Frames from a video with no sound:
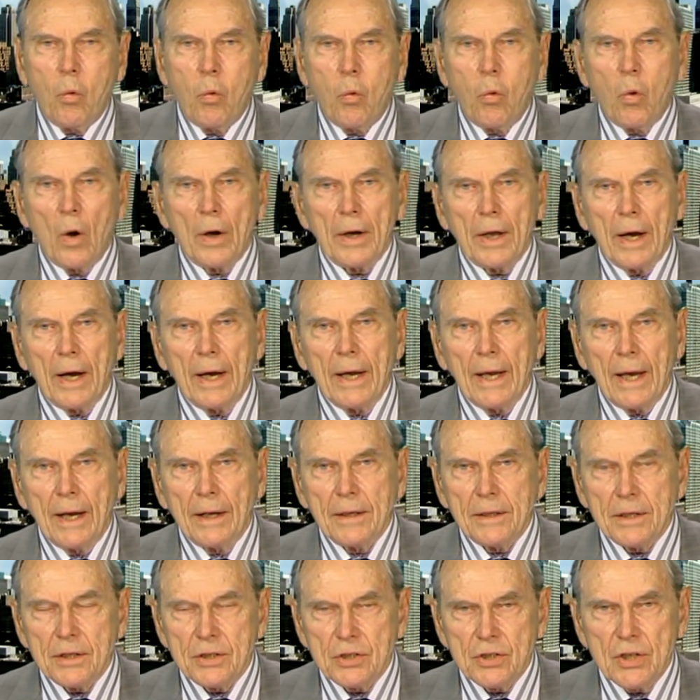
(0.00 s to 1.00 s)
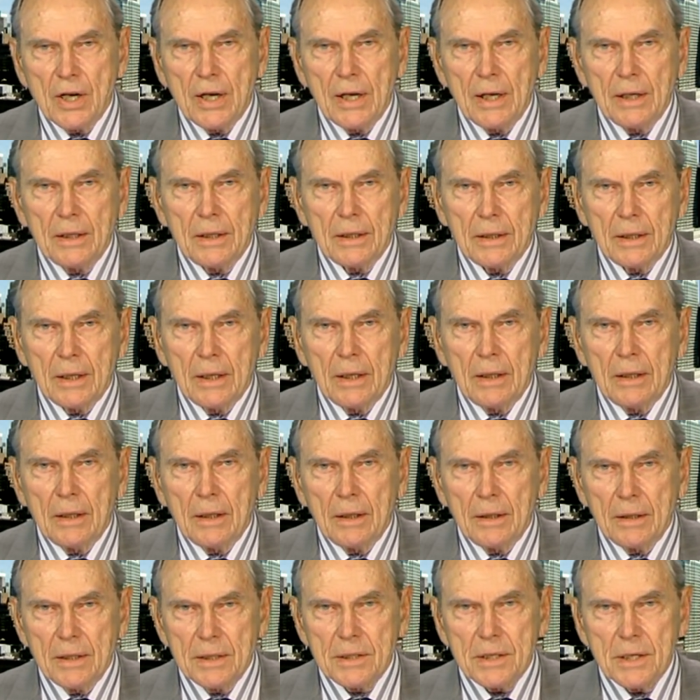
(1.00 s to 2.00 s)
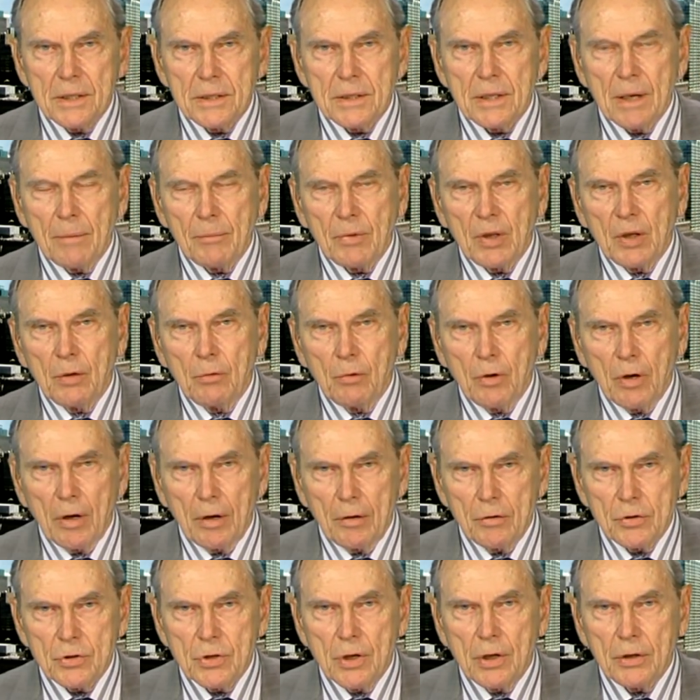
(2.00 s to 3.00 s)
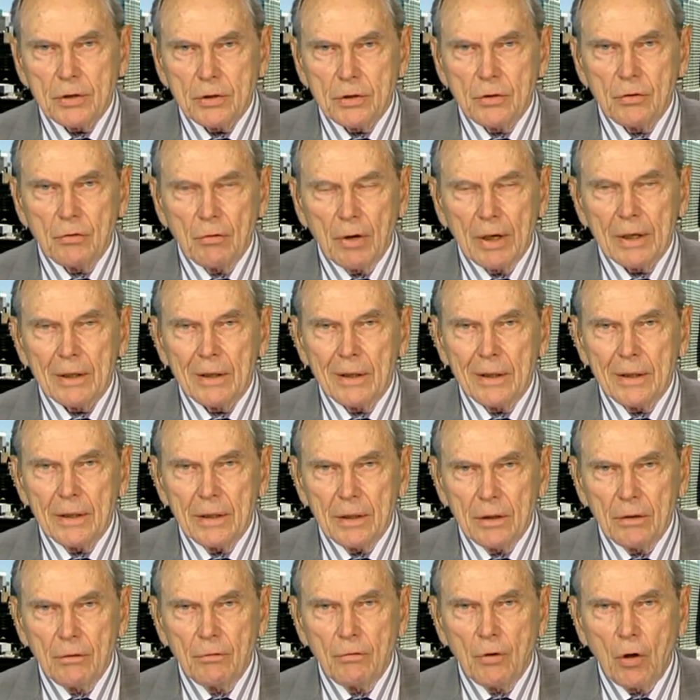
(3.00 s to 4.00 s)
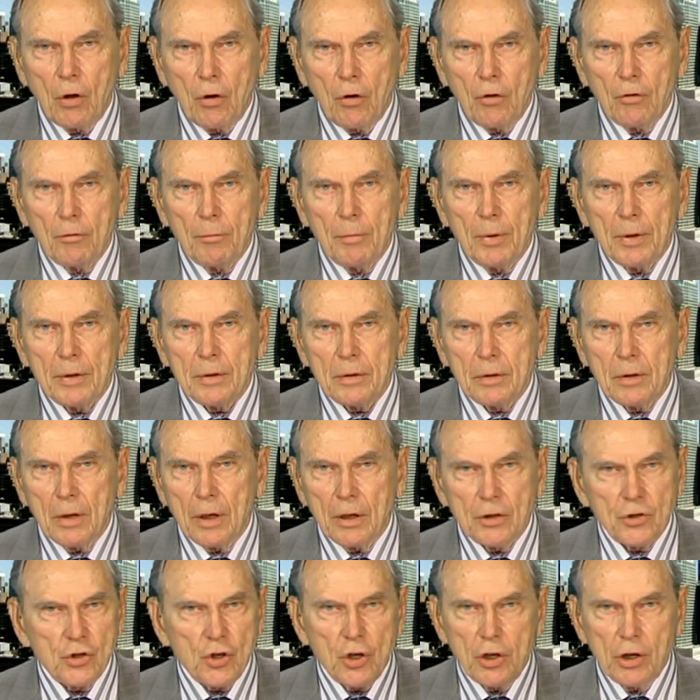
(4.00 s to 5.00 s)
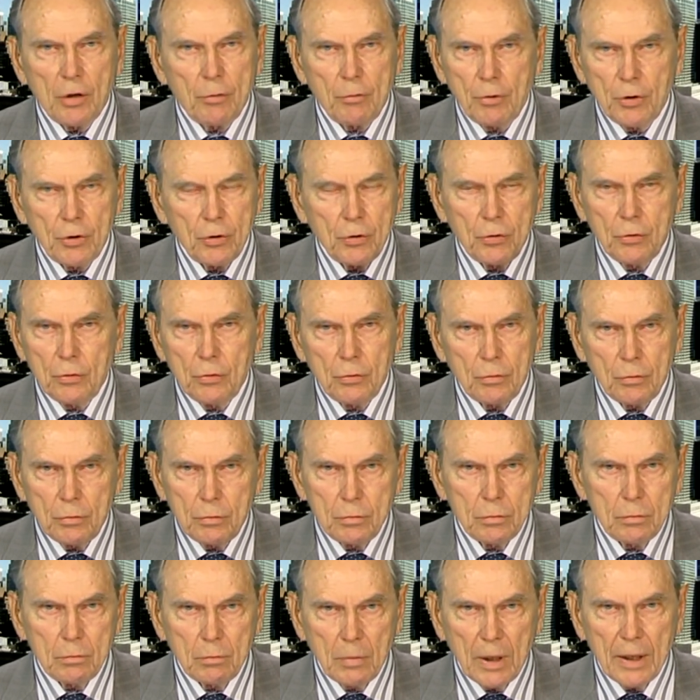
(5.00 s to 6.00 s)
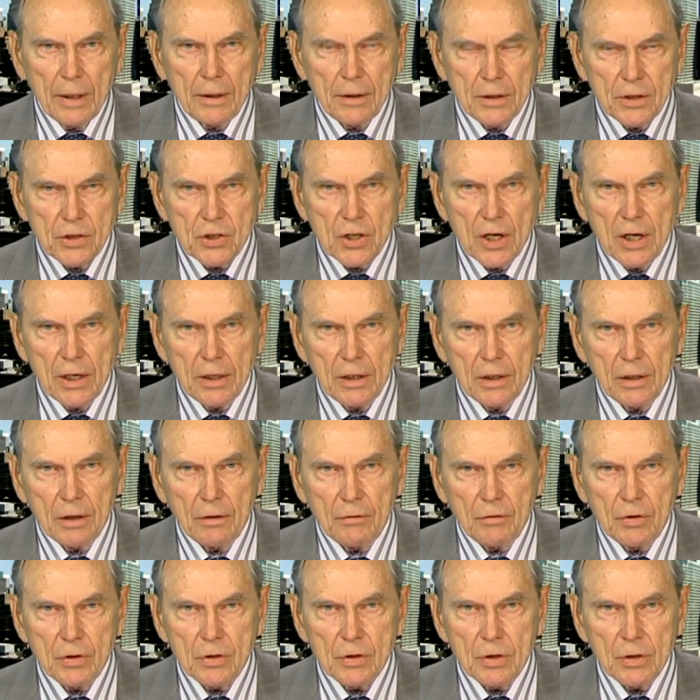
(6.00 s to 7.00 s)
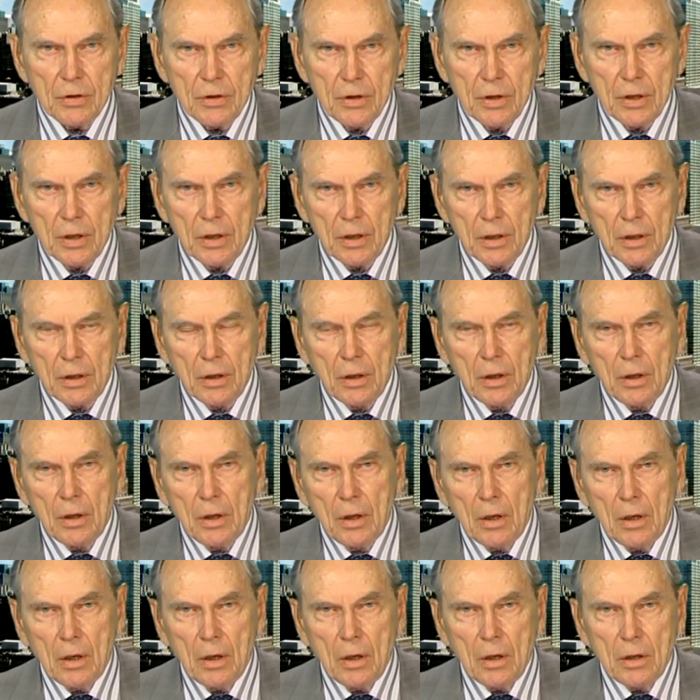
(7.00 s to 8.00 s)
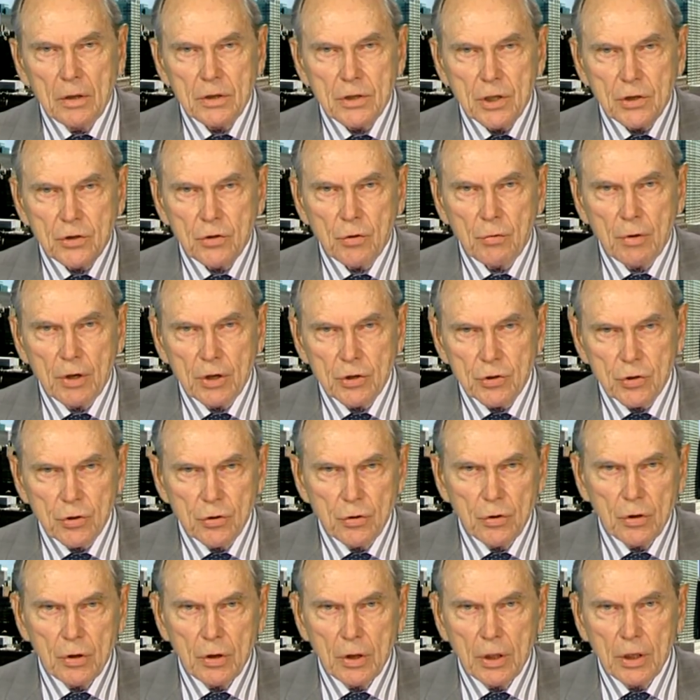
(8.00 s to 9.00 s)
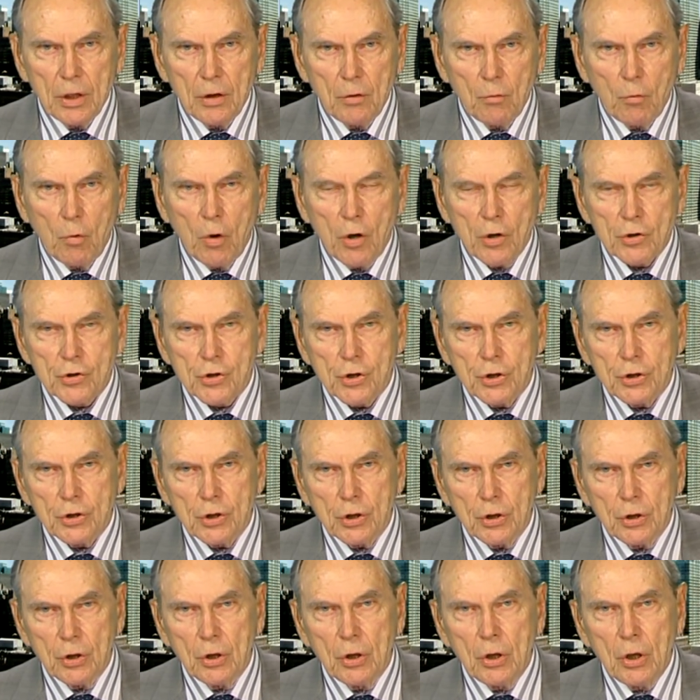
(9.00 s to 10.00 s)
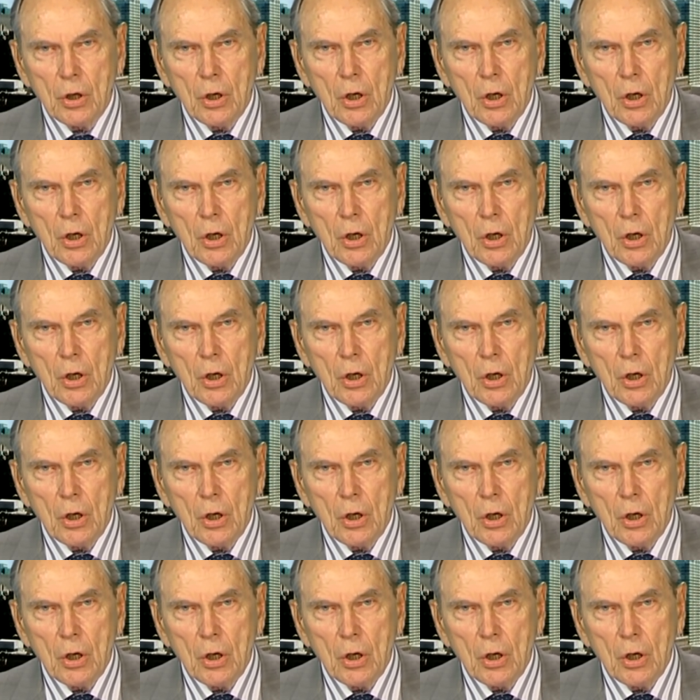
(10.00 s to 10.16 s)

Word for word: What I understand, again, this is something where I was not directly involved, but I share with you my understanding of the the situation in Washington,